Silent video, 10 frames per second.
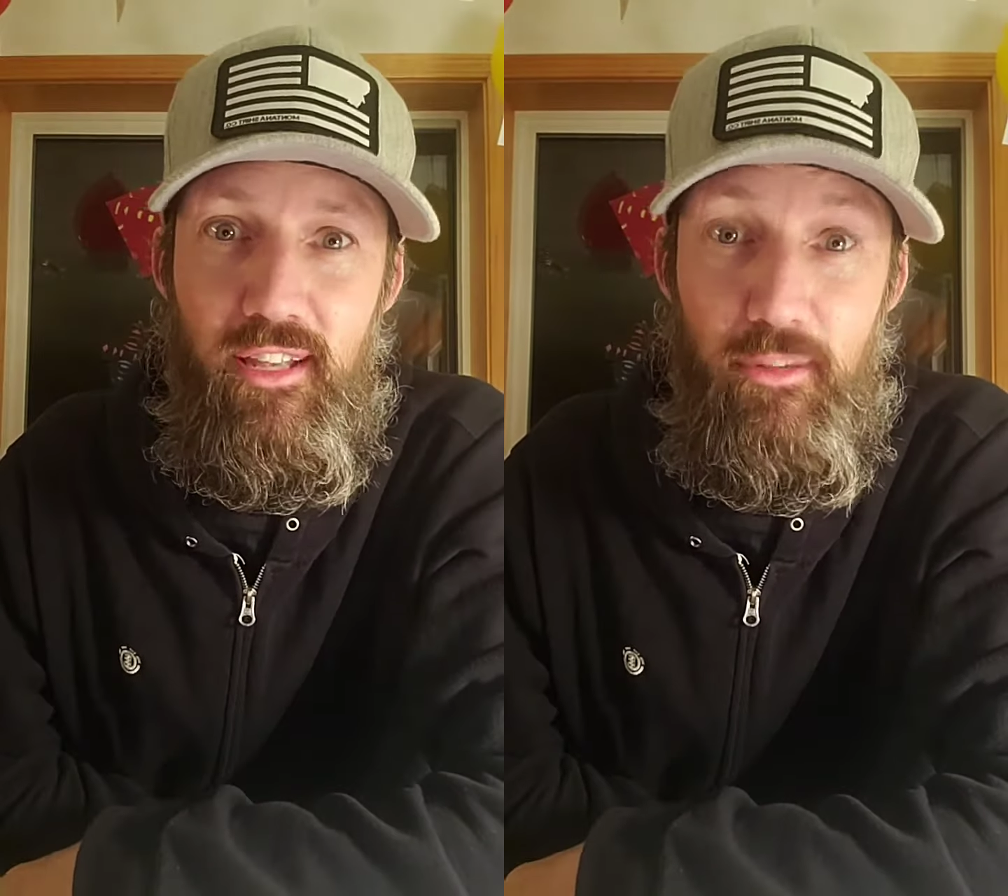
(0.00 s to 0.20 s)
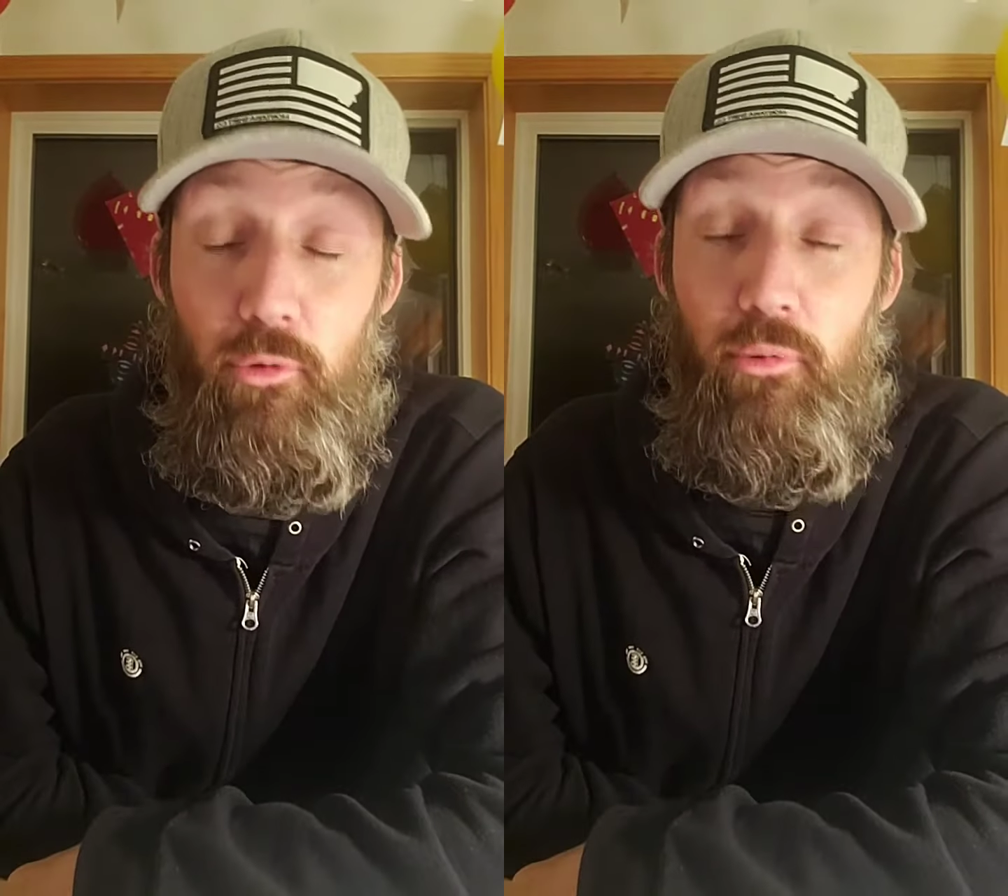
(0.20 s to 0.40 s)

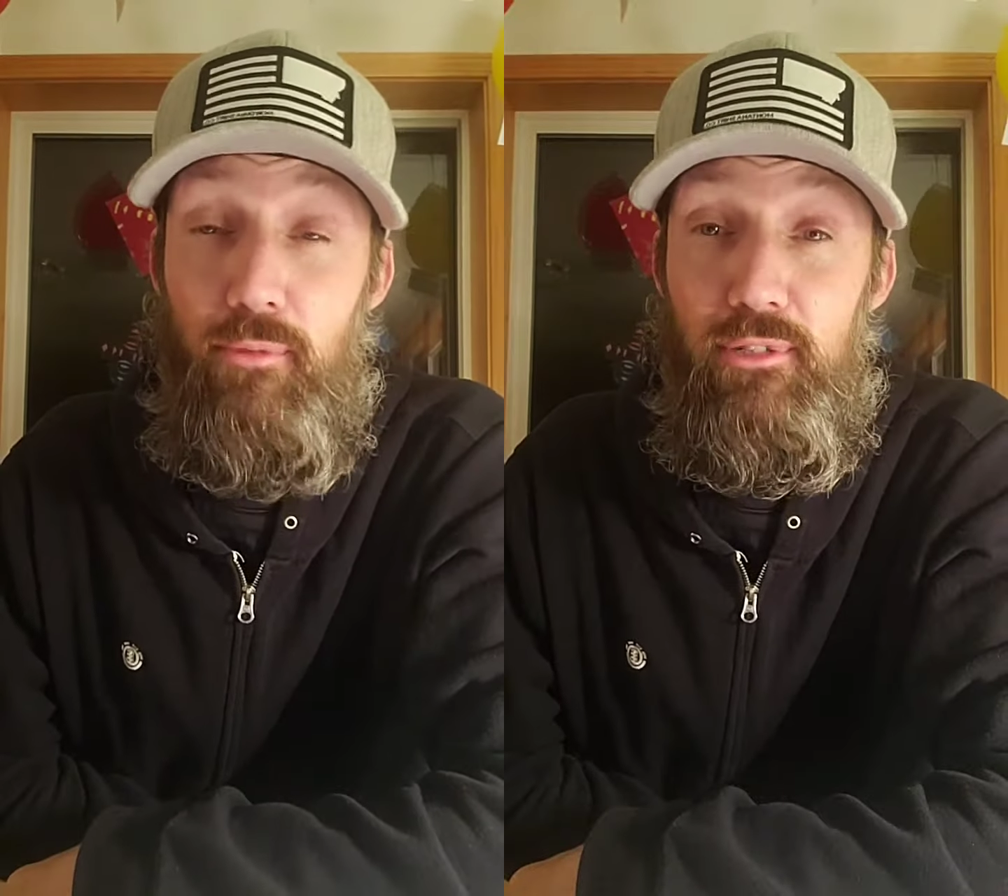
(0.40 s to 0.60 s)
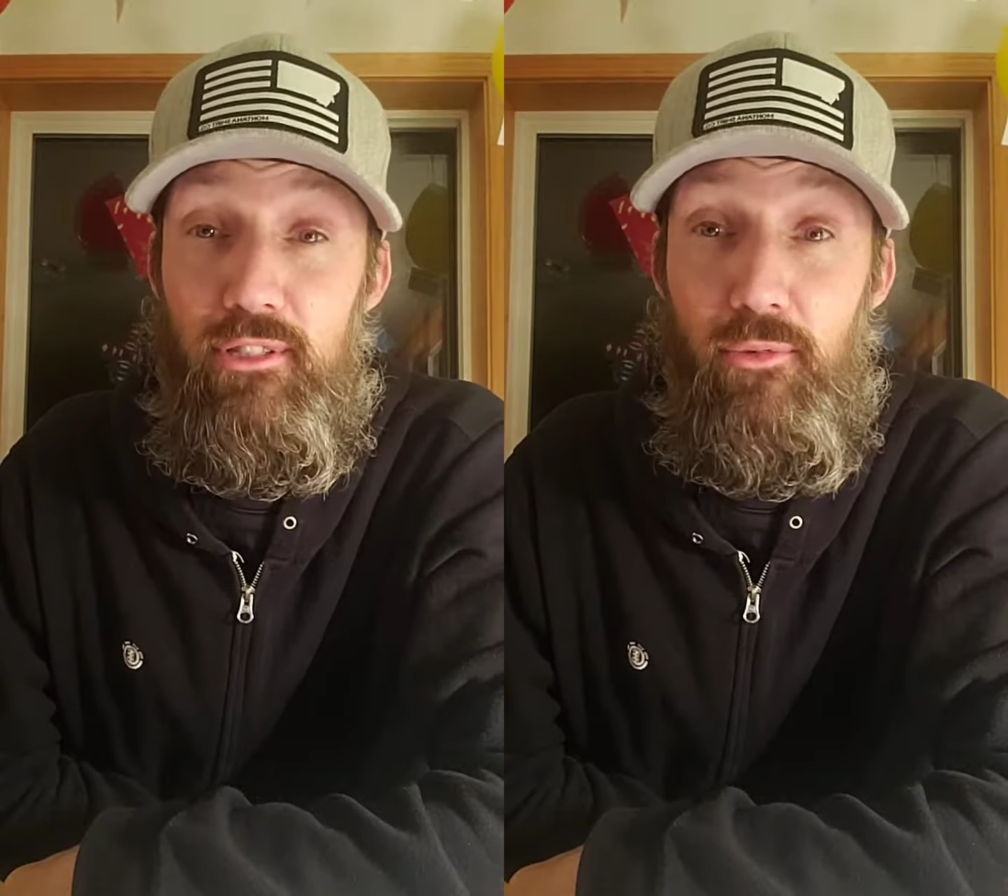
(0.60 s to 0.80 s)
and we'll
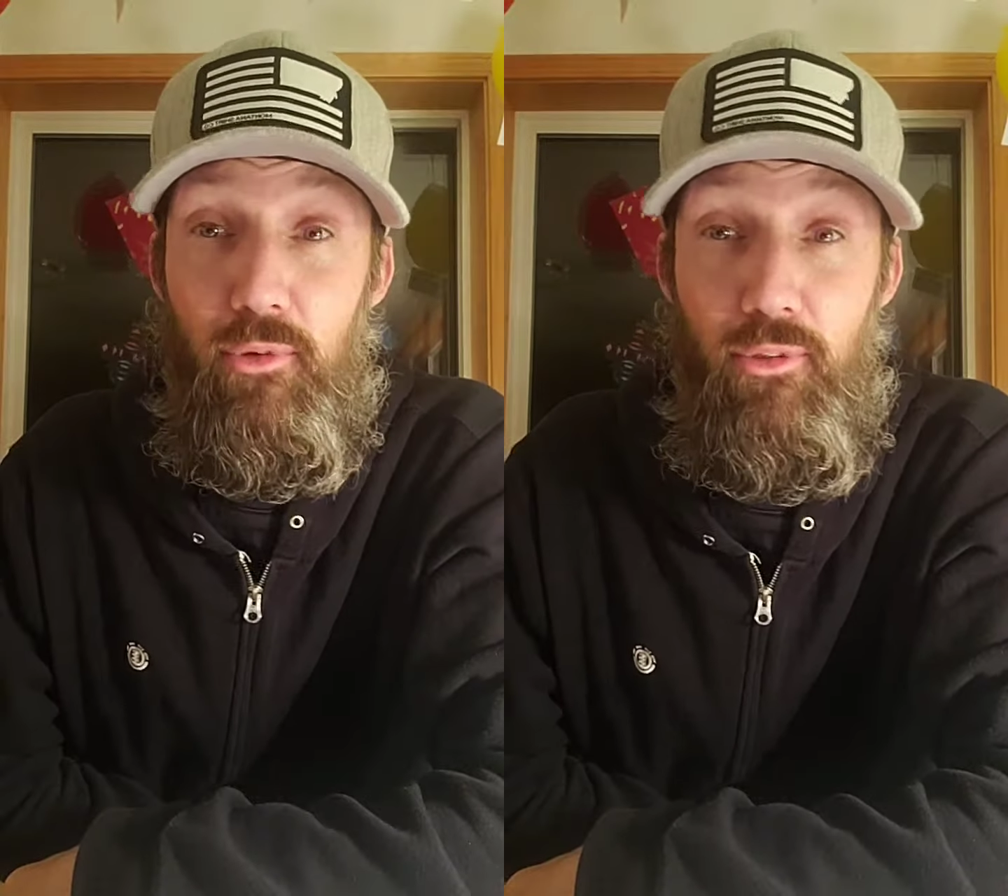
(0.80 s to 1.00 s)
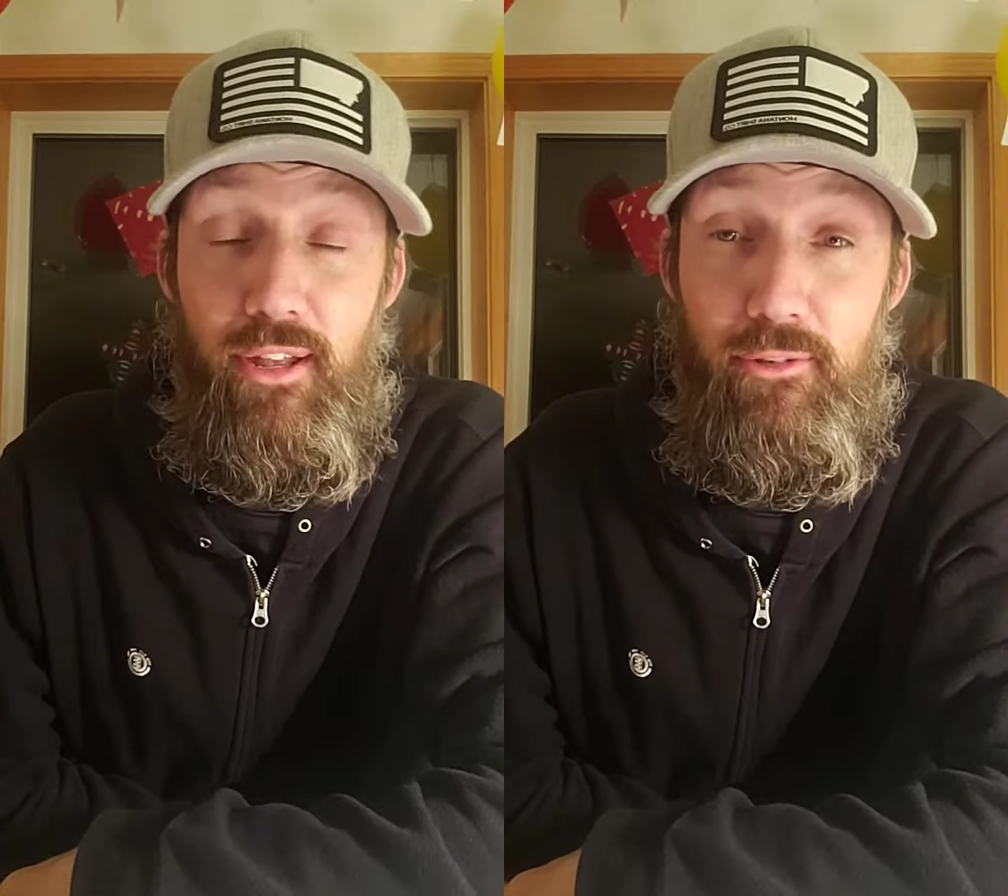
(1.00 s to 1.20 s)
probably start rolling